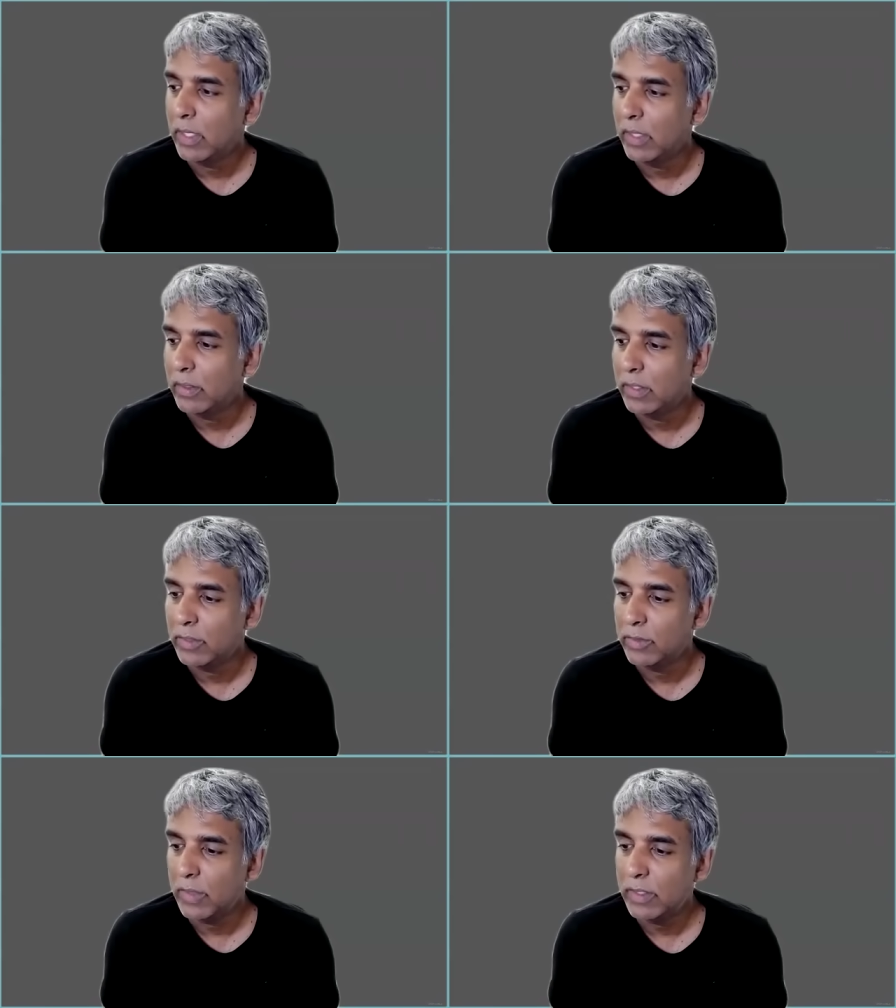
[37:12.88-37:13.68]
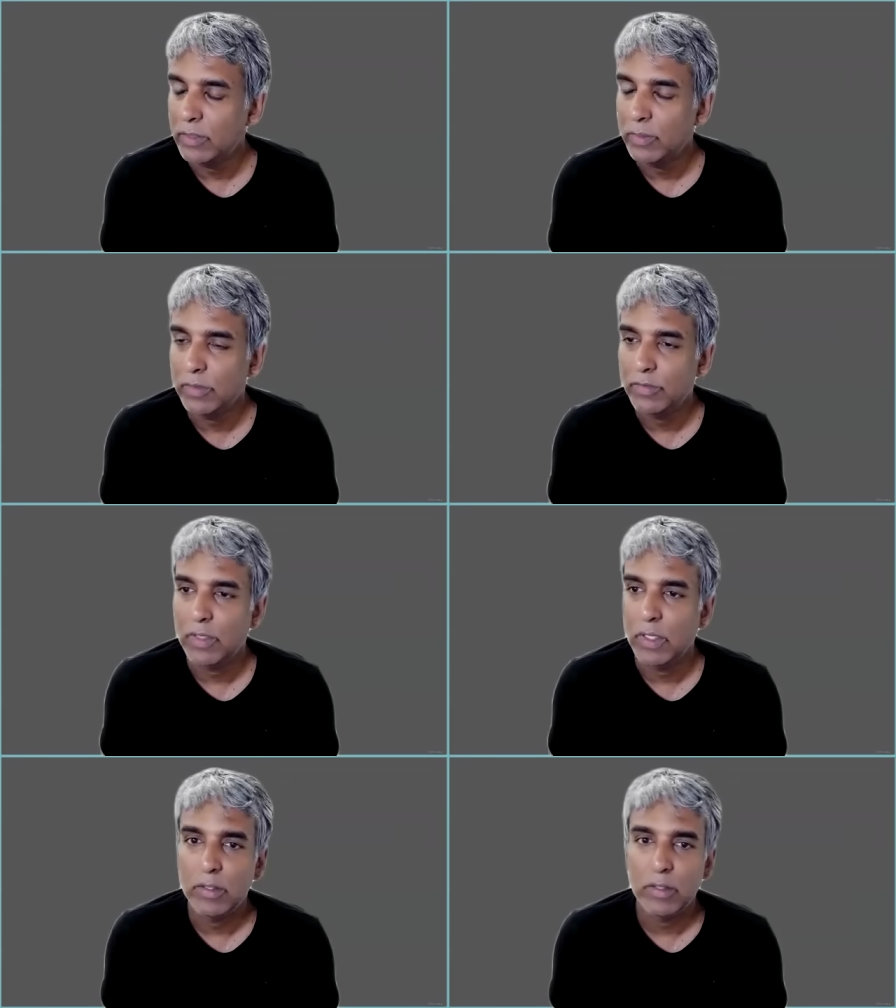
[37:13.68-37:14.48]
that the Israelis would have
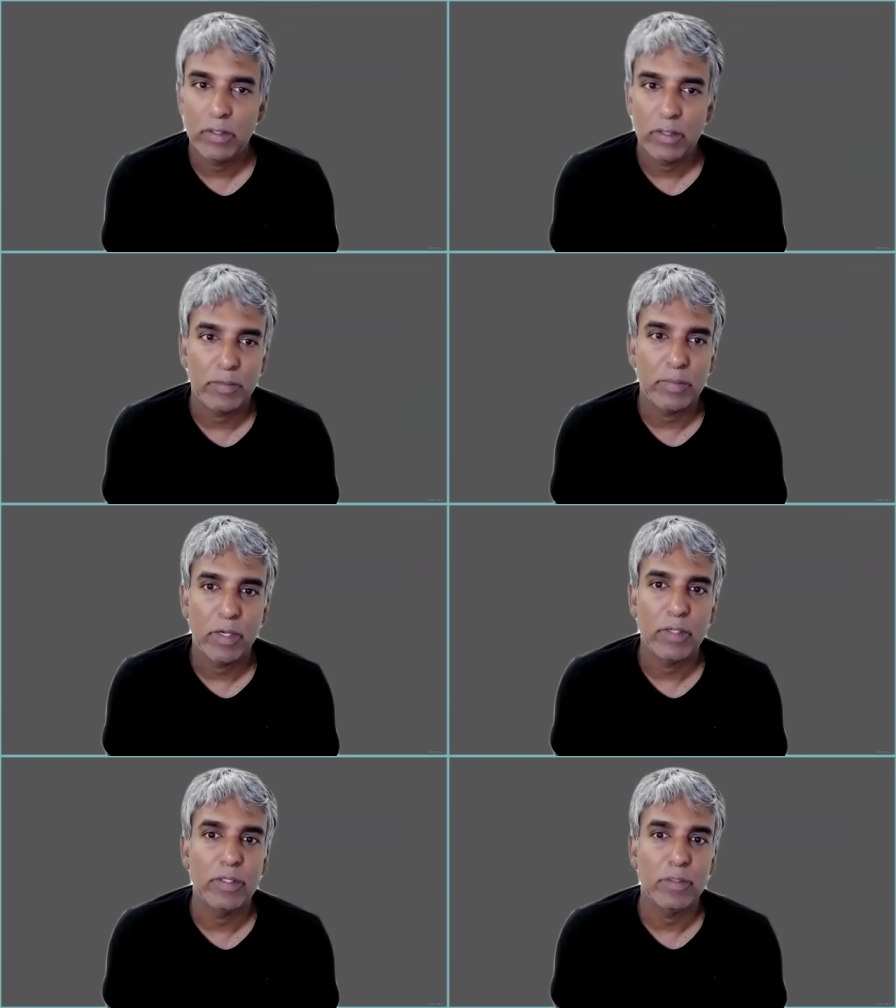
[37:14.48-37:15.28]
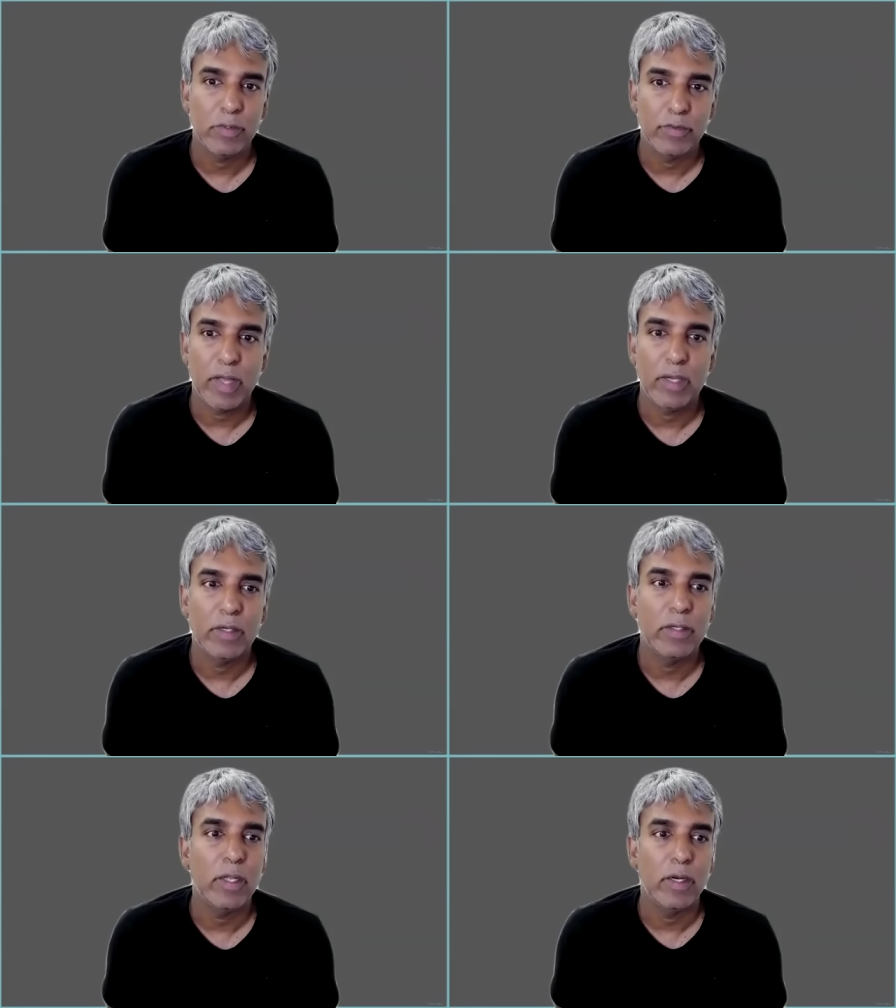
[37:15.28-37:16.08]
done, the Americans would have
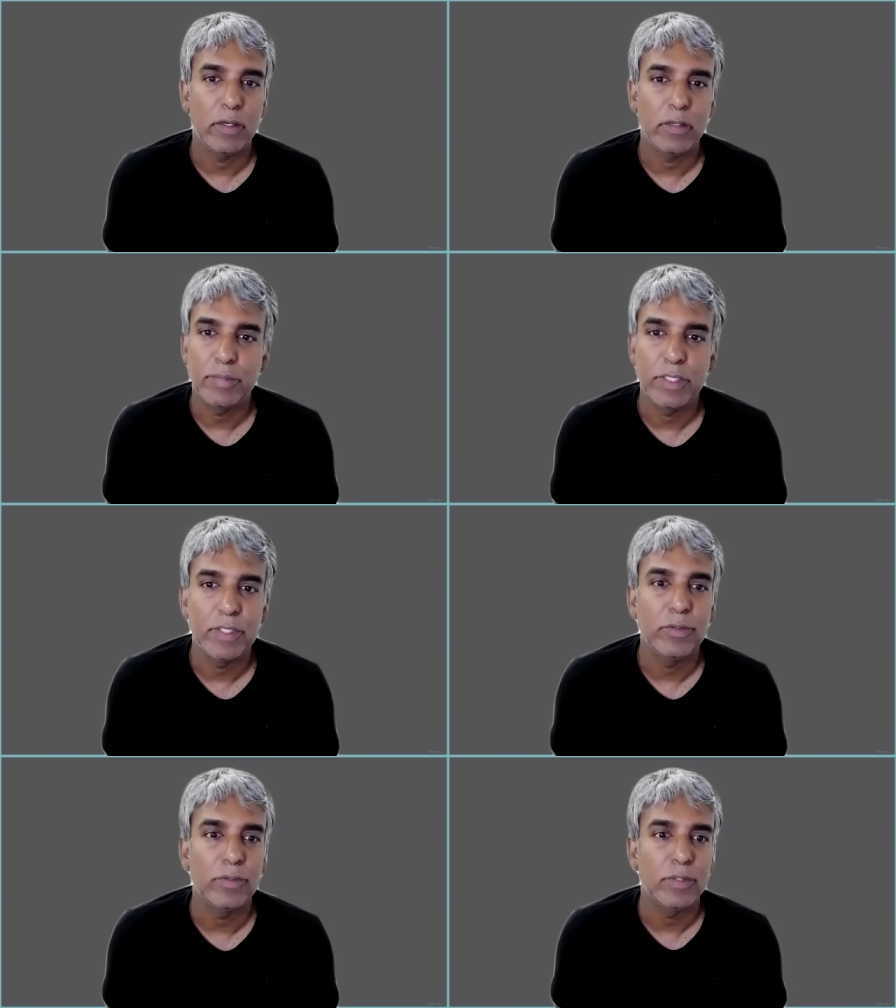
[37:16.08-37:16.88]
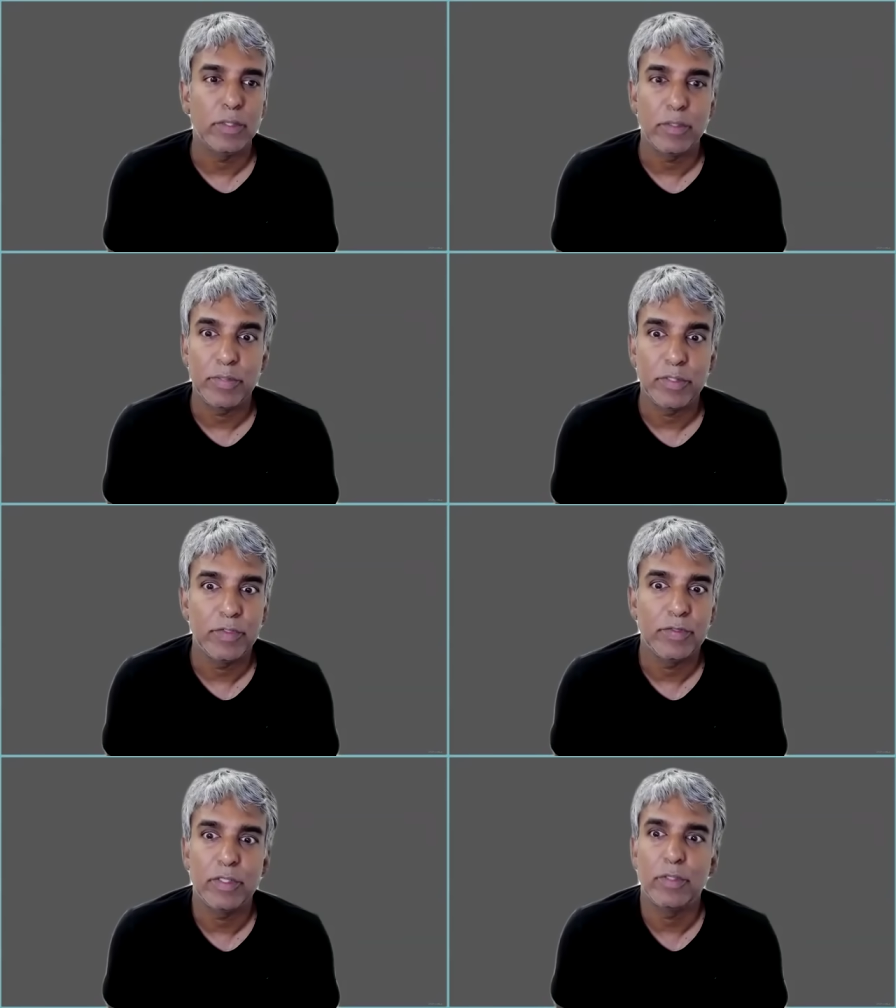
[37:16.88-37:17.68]
added their B-2s and their
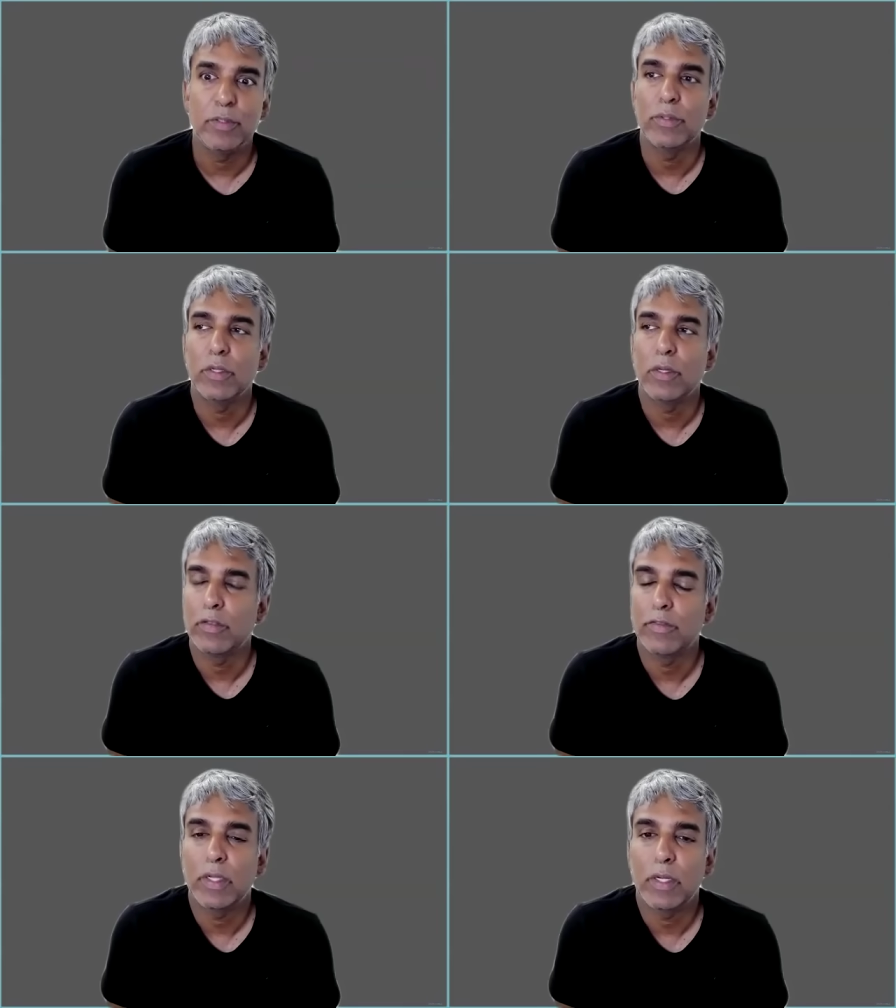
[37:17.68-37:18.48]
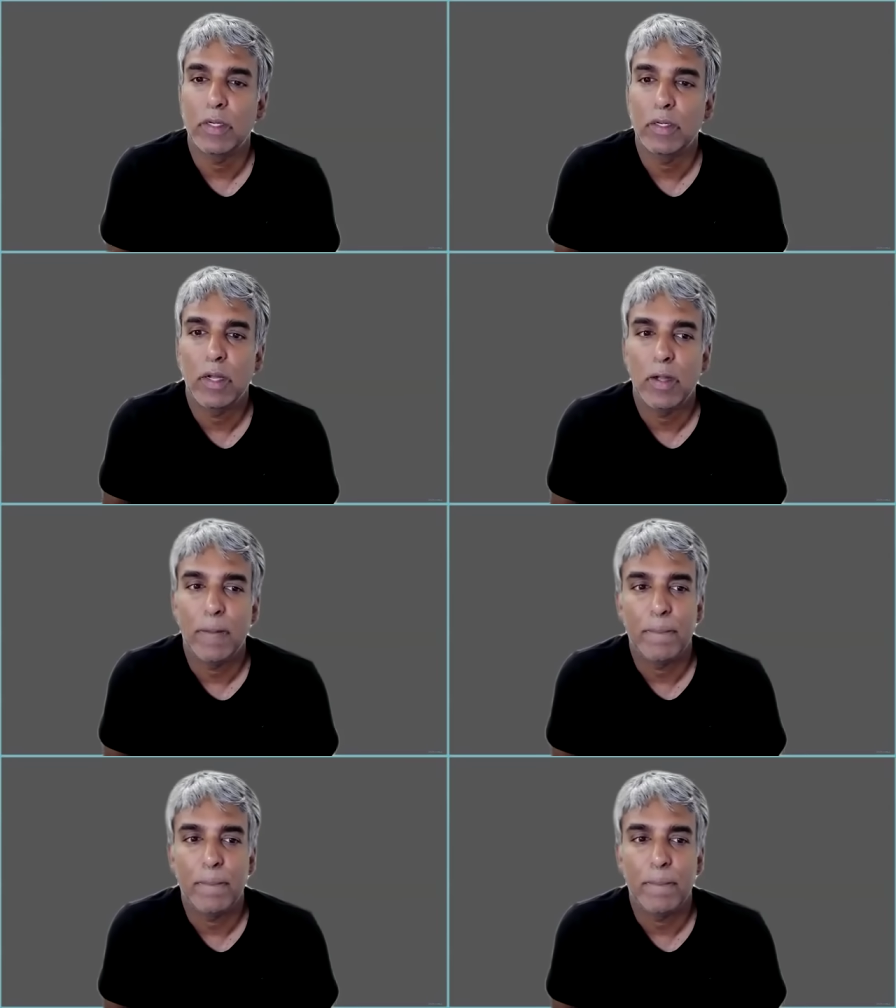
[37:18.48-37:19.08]
B-52s and all of their